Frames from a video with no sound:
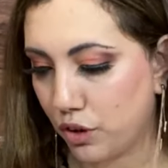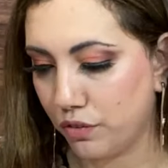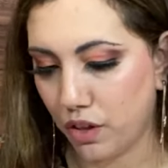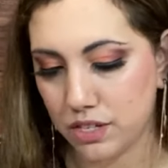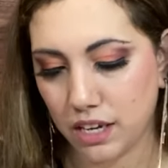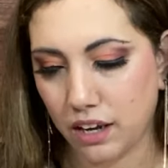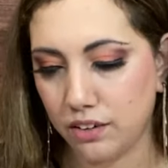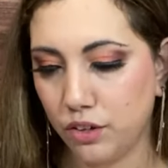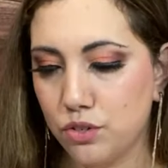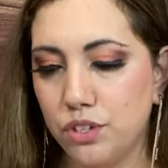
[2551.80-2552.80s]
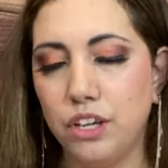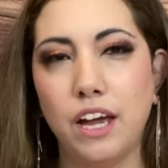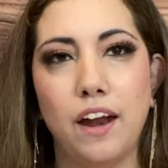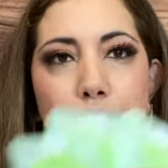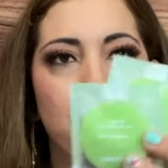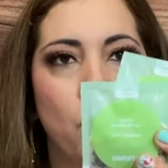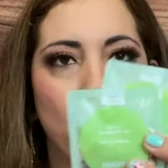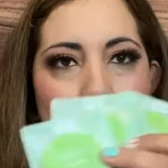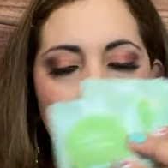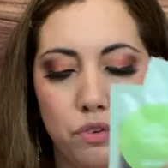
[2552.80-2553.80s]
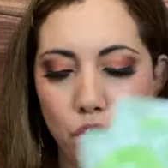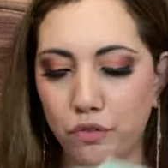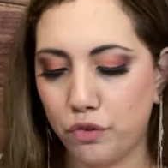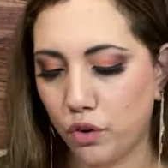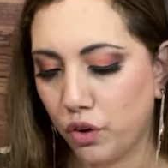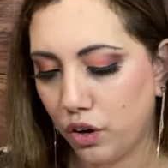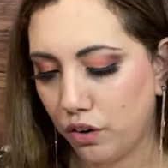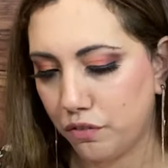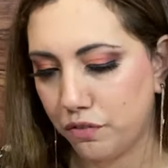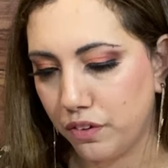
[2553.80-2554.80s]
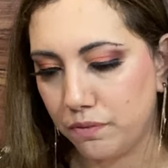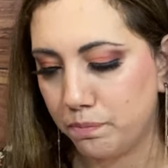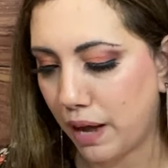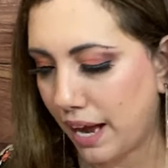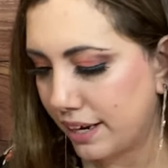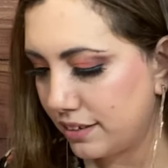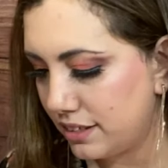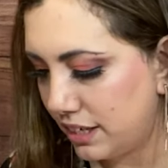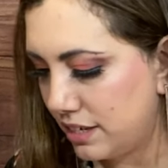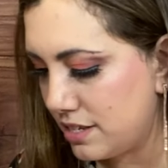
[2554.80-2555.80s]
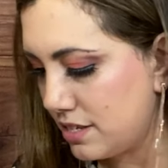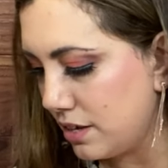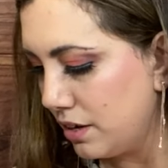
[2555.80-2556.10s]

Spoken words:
of those. I got usually you get three or four of bag teas.